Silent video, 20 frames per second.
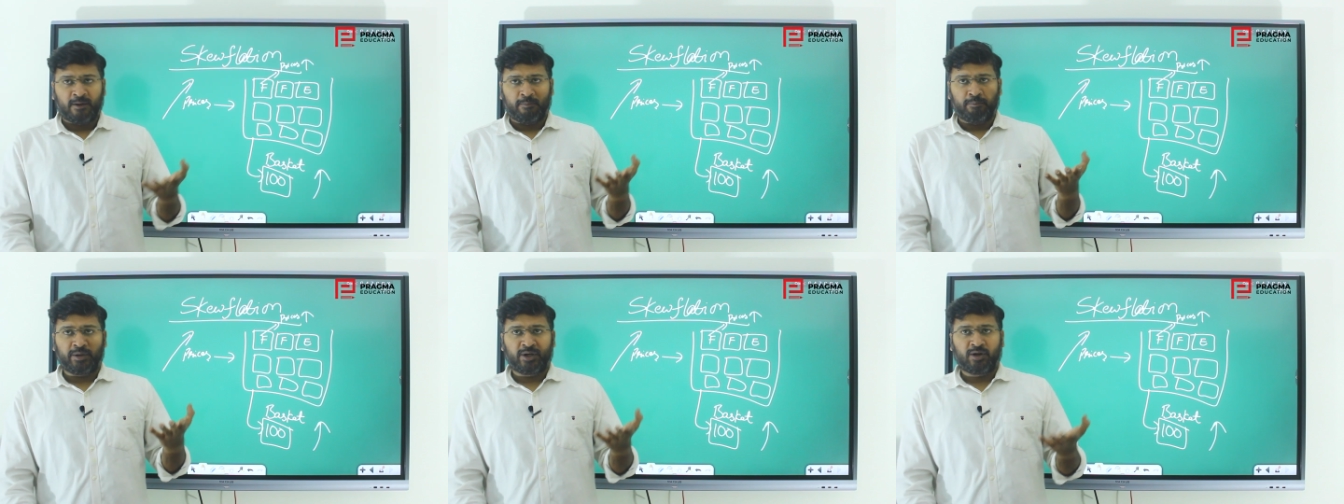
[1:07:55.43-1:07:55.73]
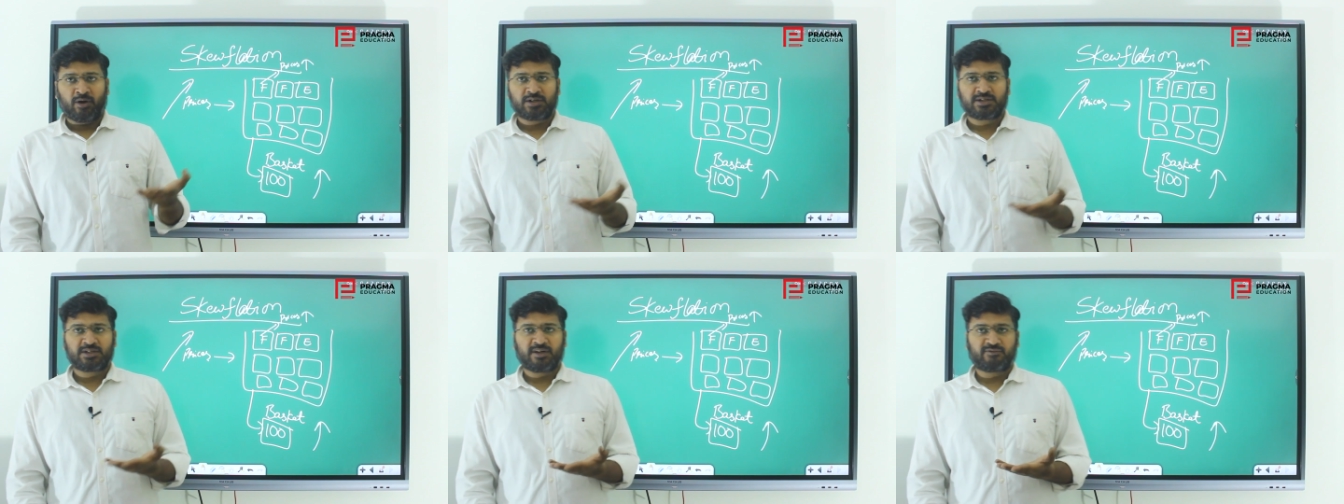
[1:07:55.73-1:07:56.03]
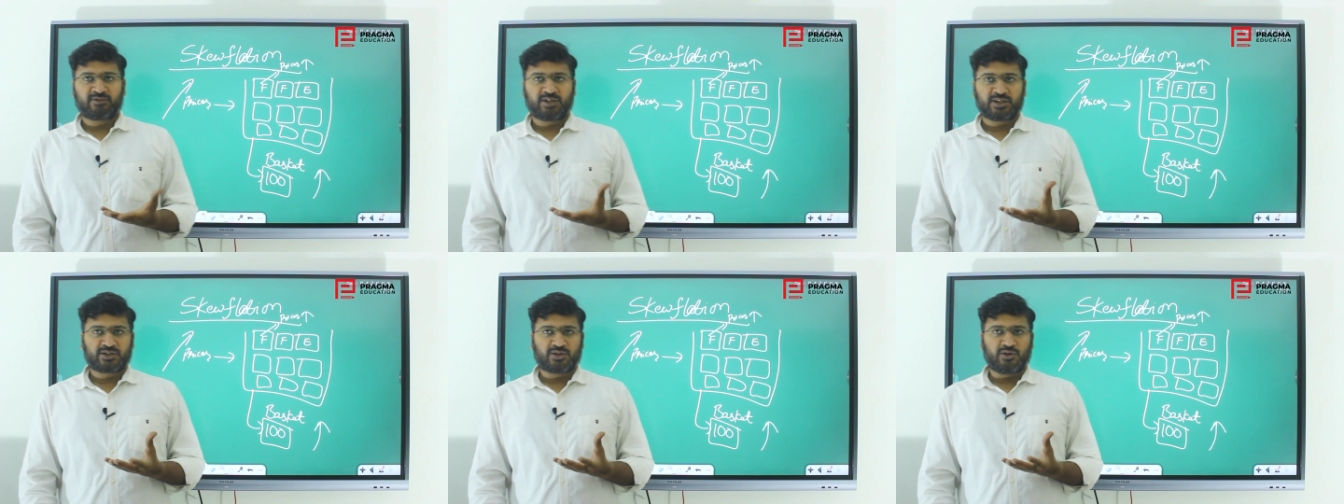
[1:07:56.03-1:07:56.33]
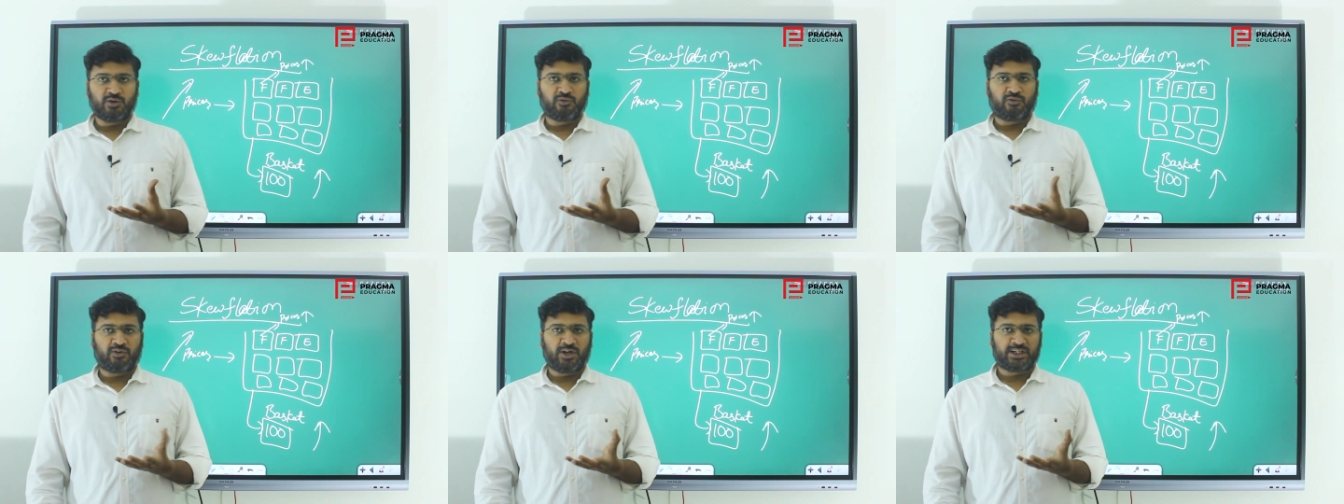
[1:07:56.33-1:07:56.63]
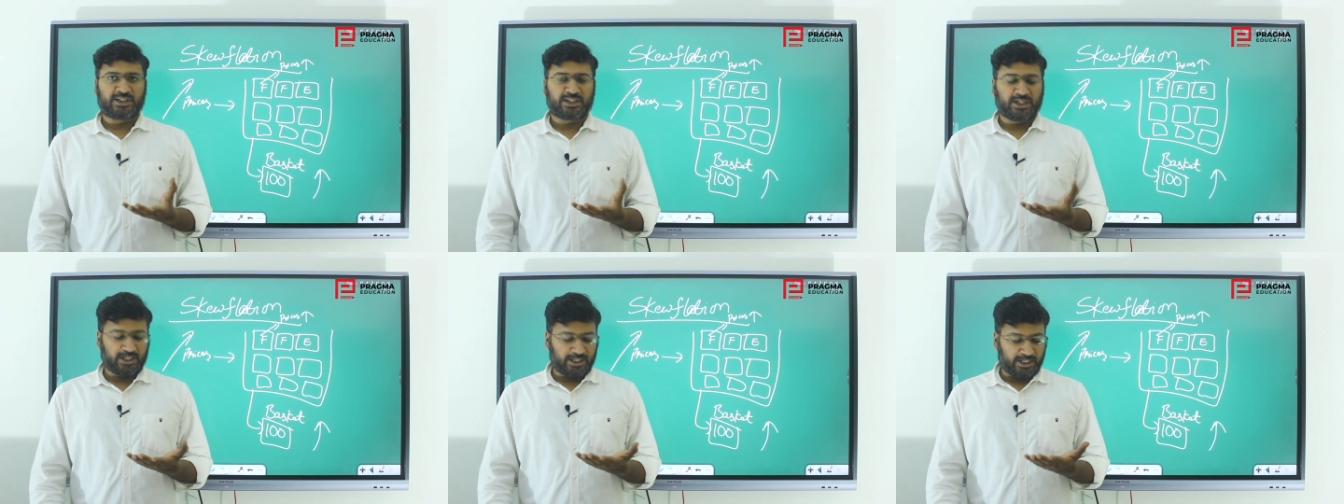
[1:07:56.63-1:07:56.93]
because of the
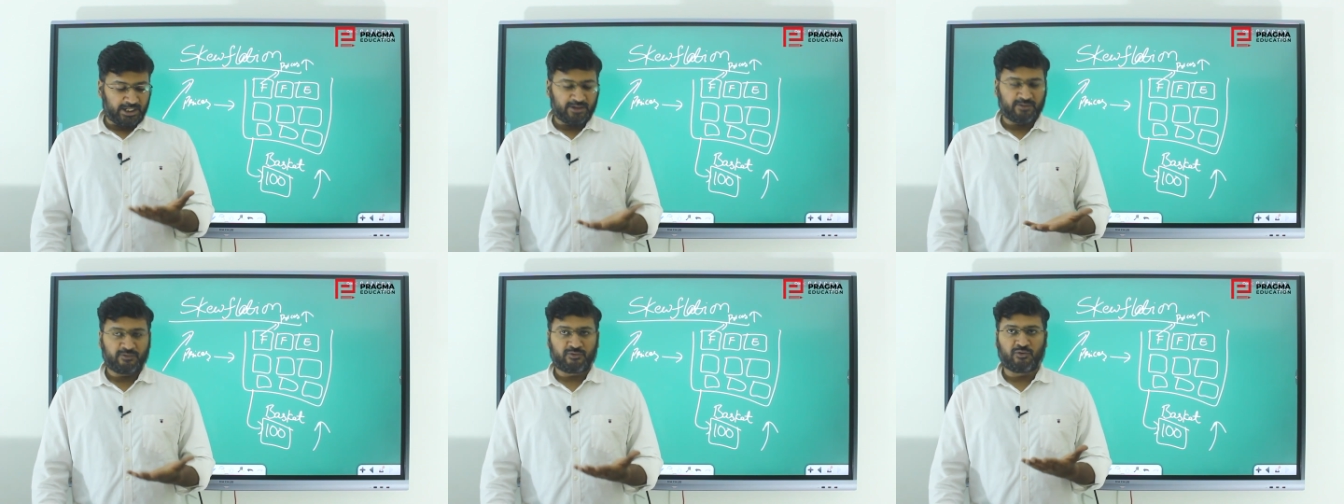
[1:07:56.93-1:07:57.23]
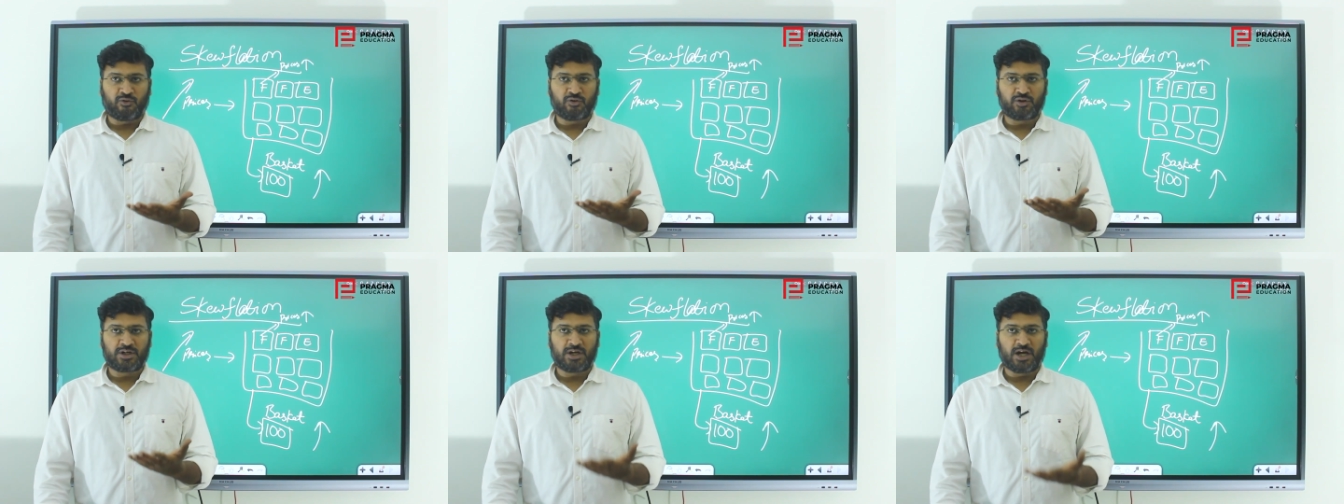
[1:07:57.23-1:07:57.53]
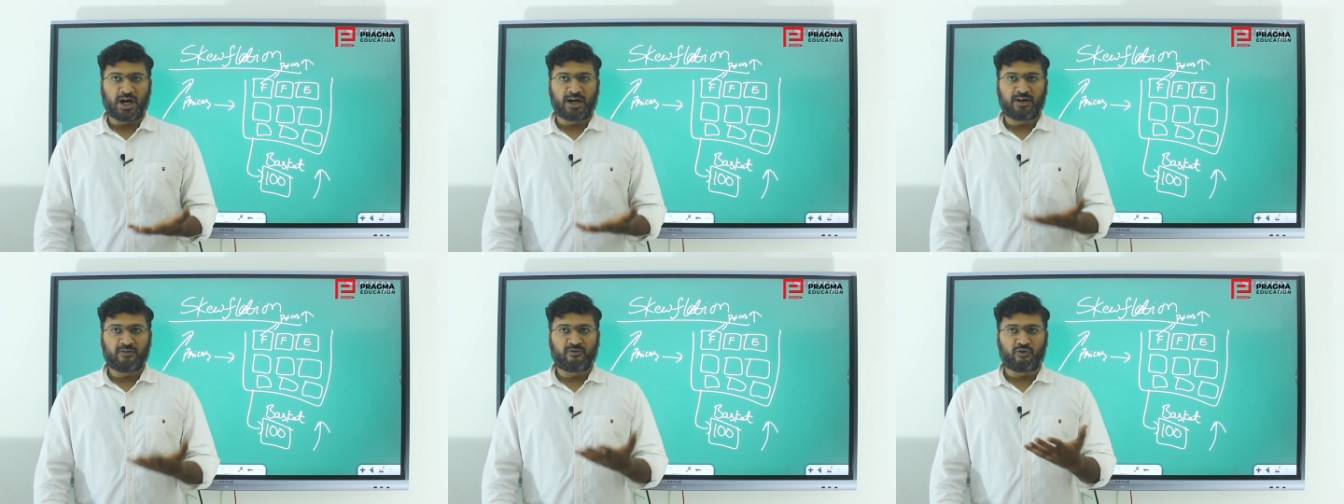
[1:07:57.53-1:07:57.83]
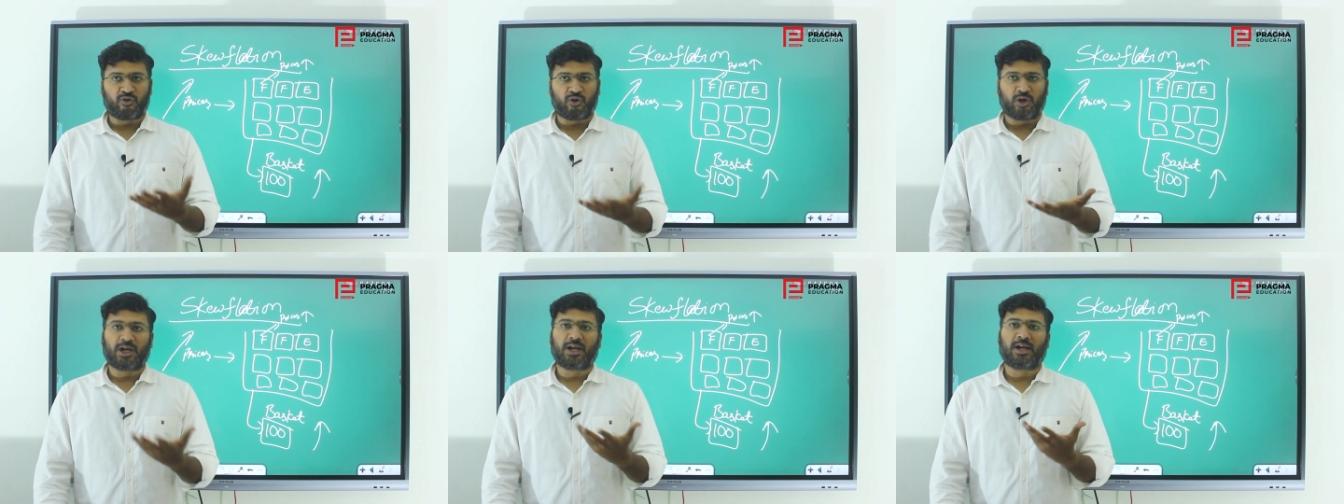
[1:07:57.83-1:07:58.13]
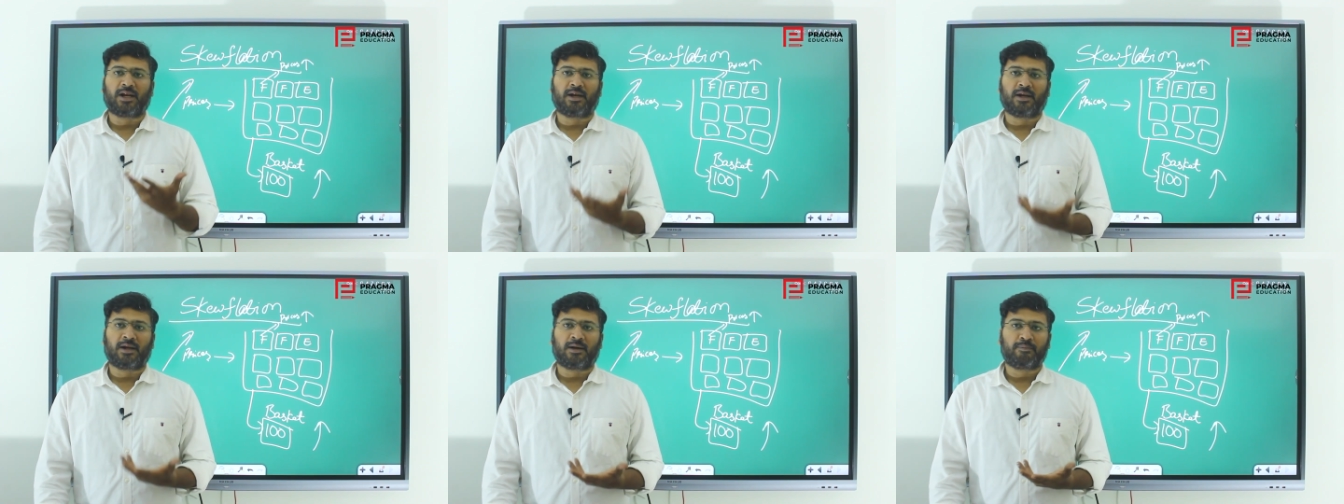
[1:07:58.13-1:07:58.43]
skewflation in food and
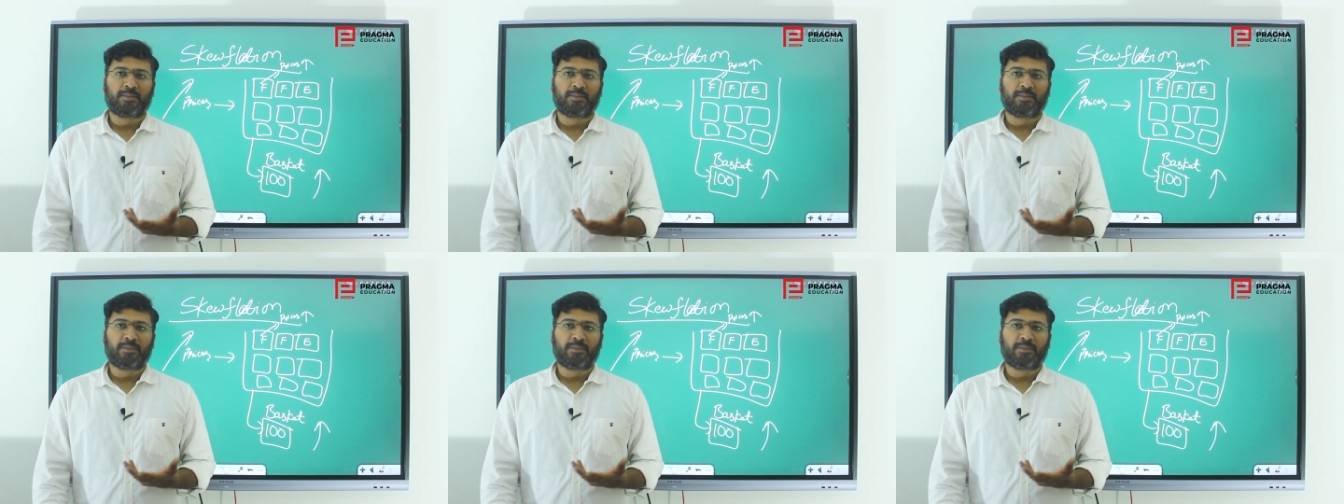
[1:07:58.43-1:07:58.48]
fuel,